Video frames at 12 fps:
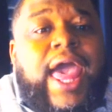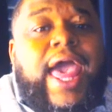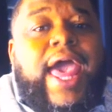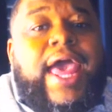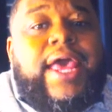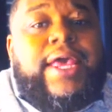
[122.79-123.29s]

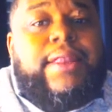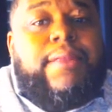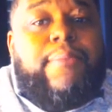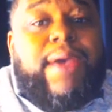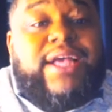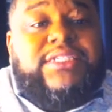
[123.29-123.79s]
and
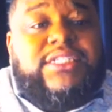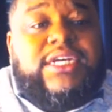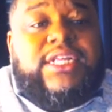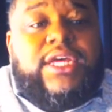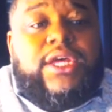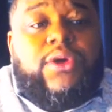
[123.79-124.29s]

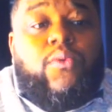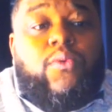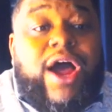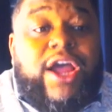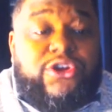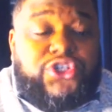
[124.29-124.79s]
basically
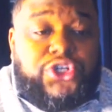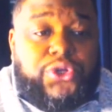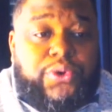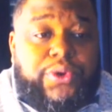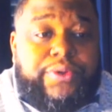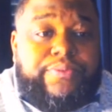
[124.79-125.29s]
why you should
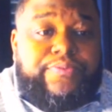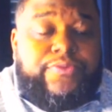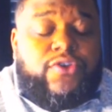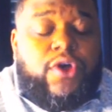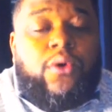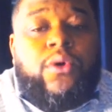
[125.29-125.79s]
do it.
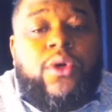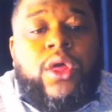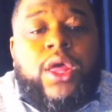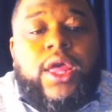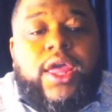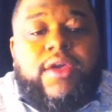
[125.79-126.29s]
So
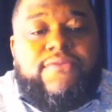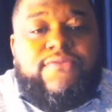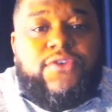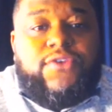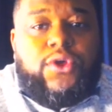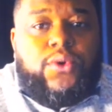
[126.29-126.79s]
if
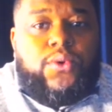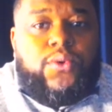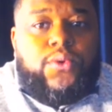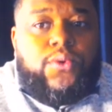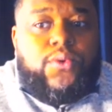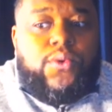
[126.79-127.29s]

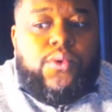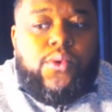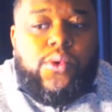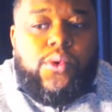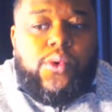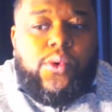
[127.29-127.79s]

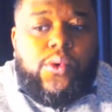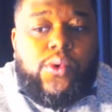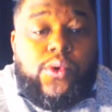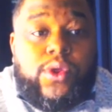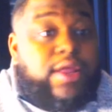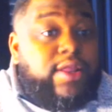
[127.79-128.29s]
you
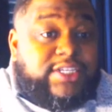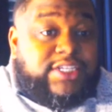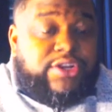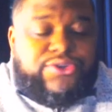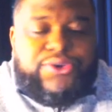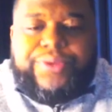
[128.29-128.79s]
let's get
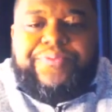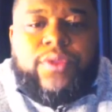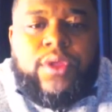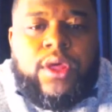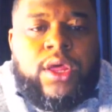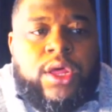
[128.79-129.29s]
into it.
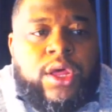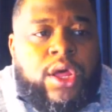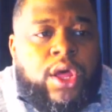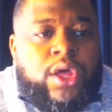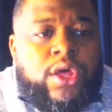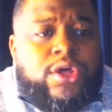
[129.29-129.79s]

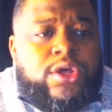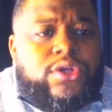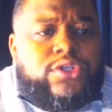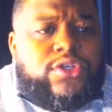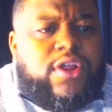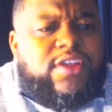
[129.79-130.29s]

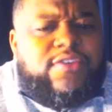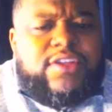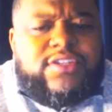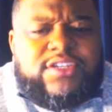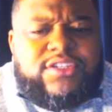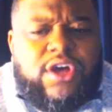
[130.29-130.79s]
So
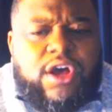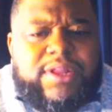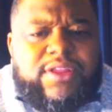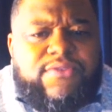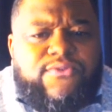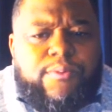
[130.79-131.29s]
let's talk about
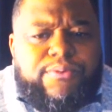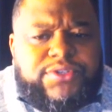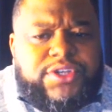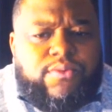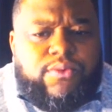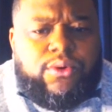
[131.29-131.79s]
this
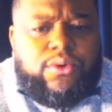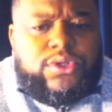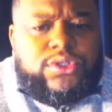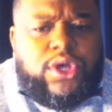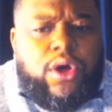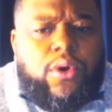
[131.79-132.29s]
4% rule.
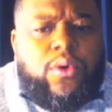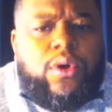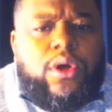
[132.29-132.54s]
So